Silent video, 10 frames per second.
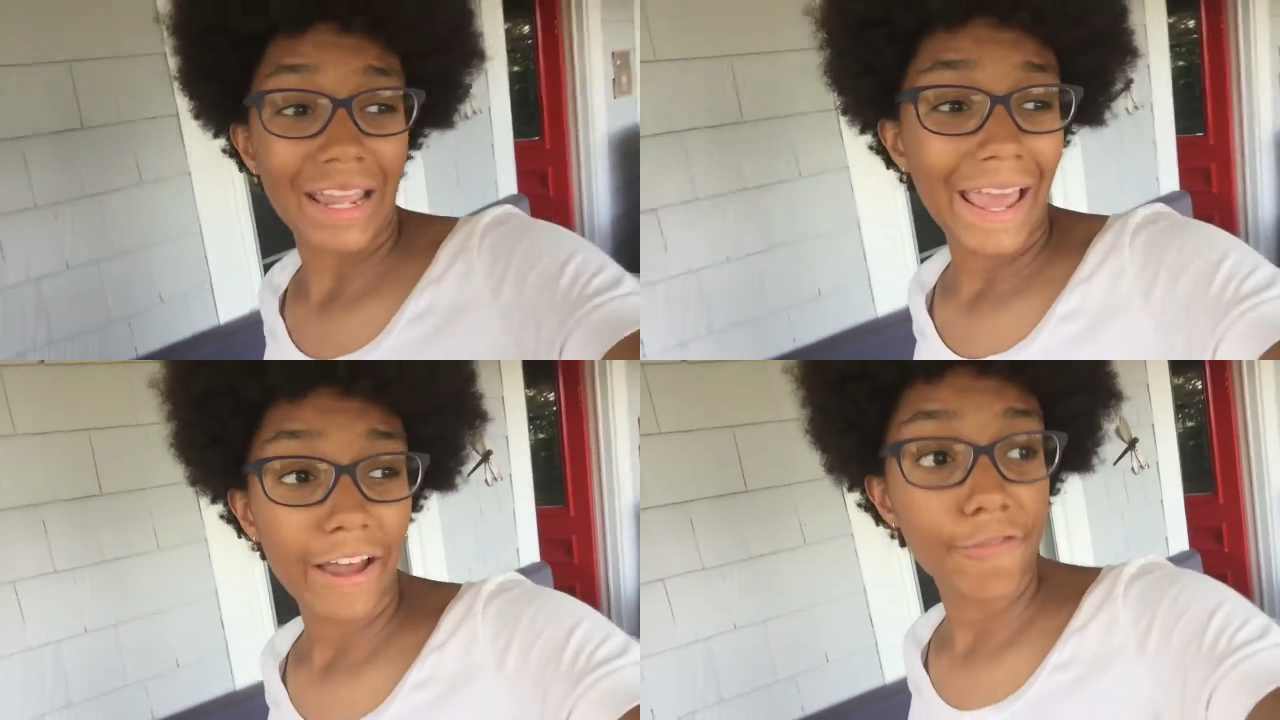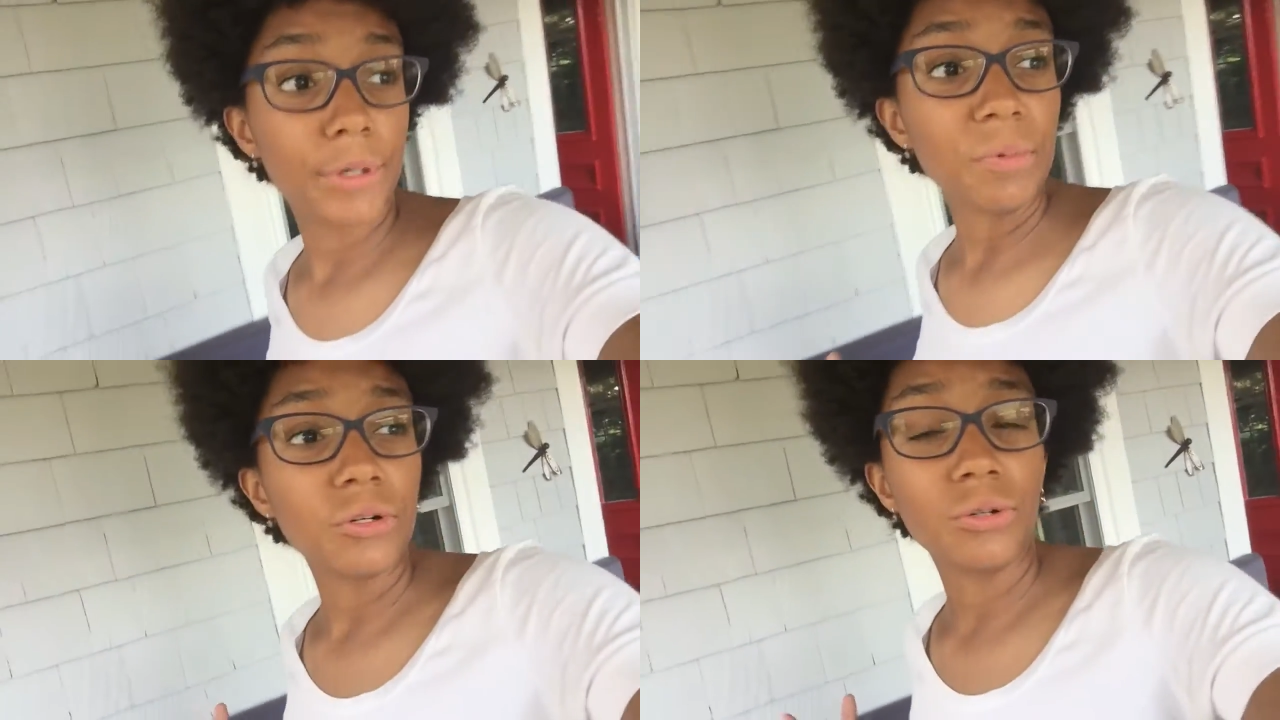I have
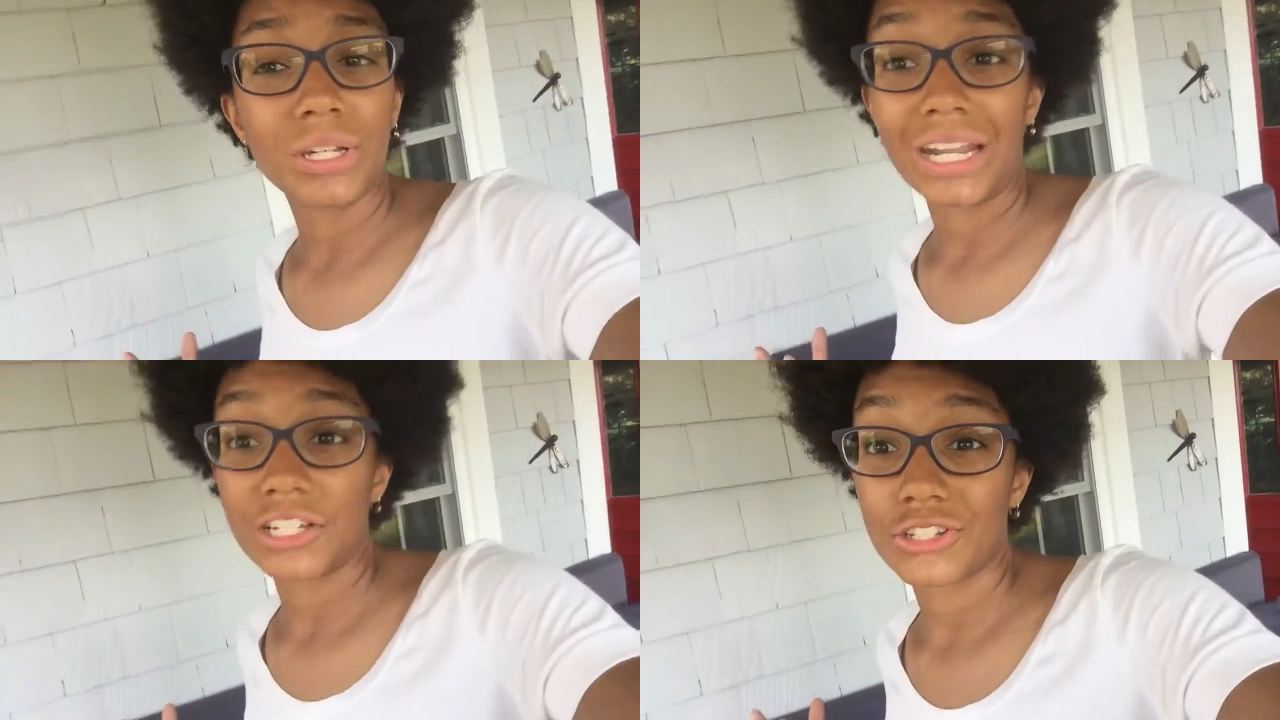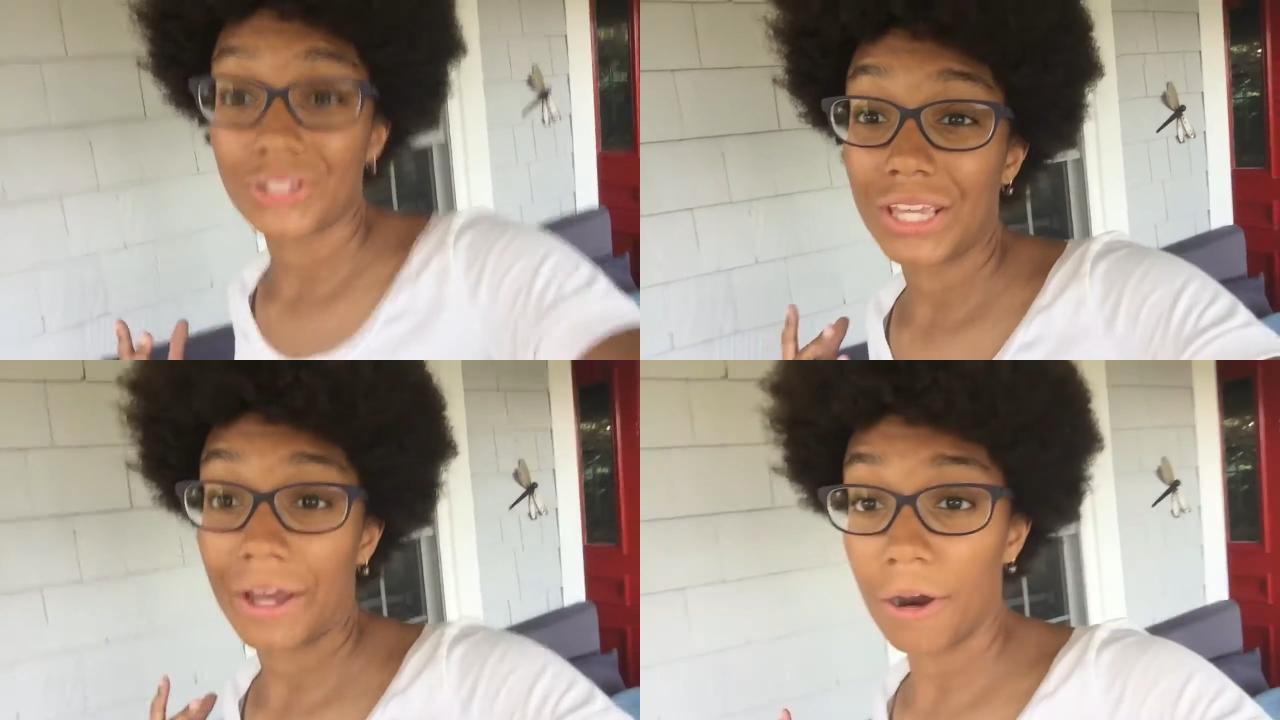people who can
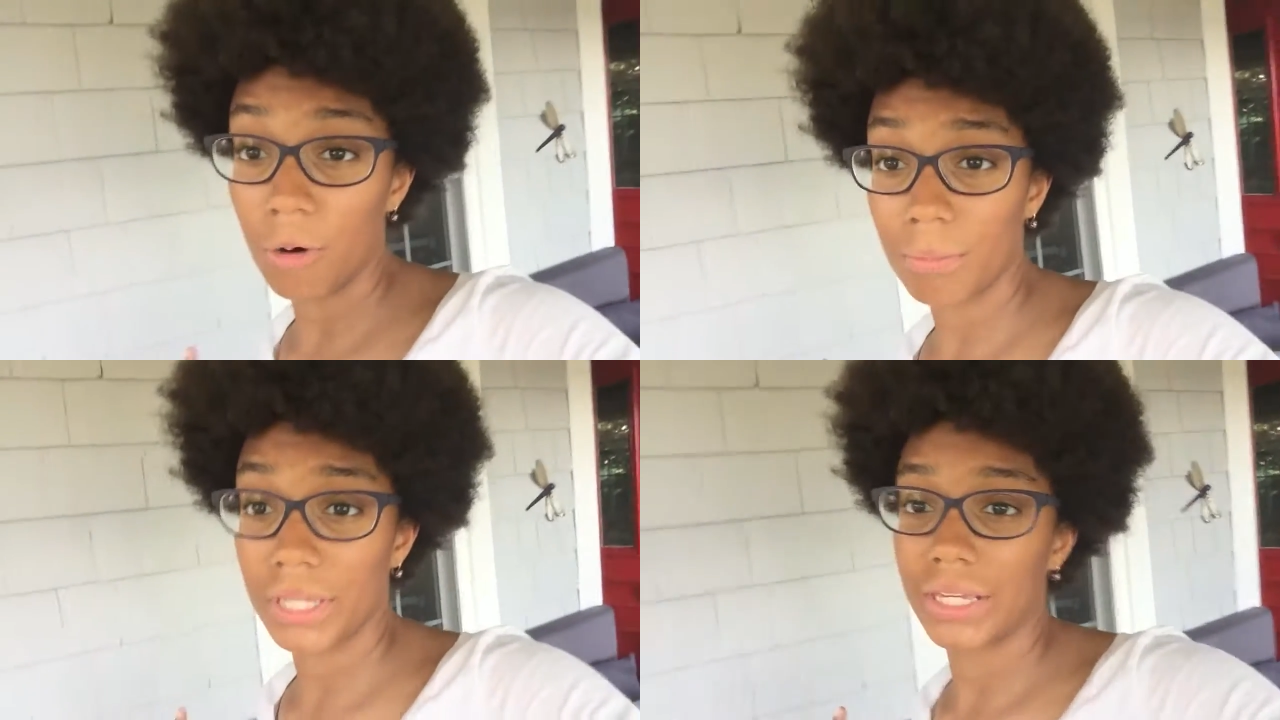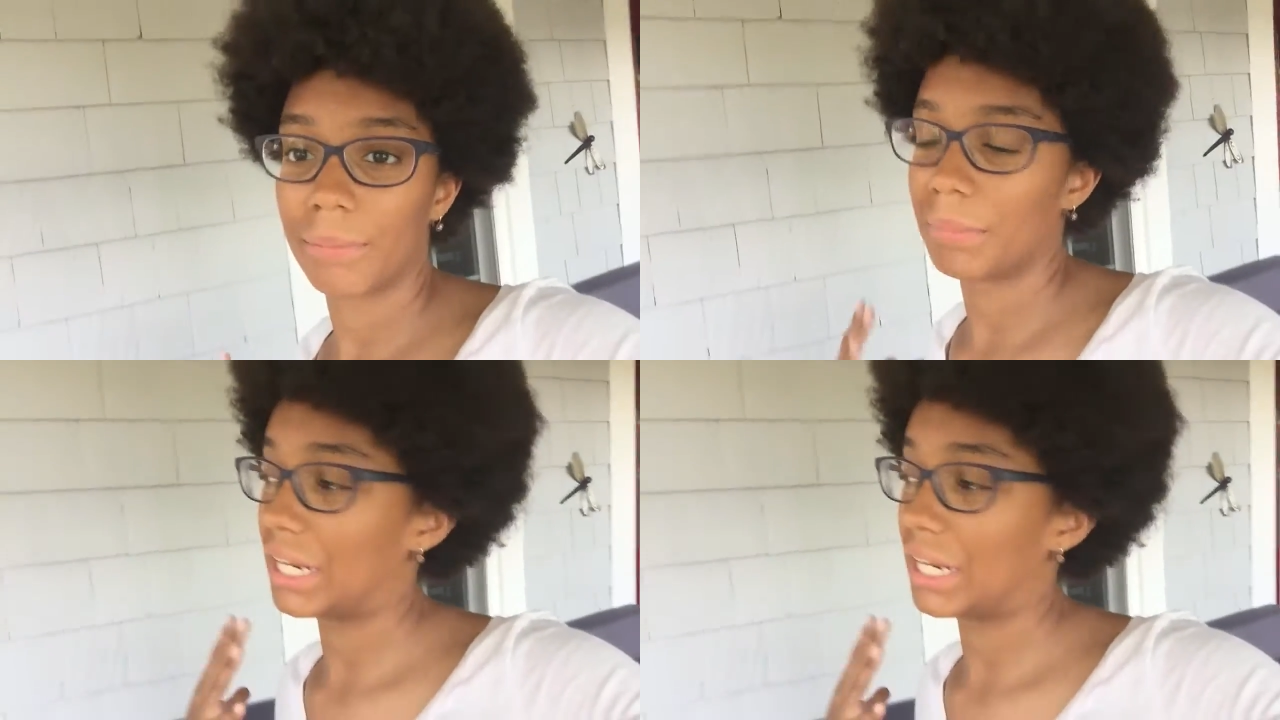actually help me.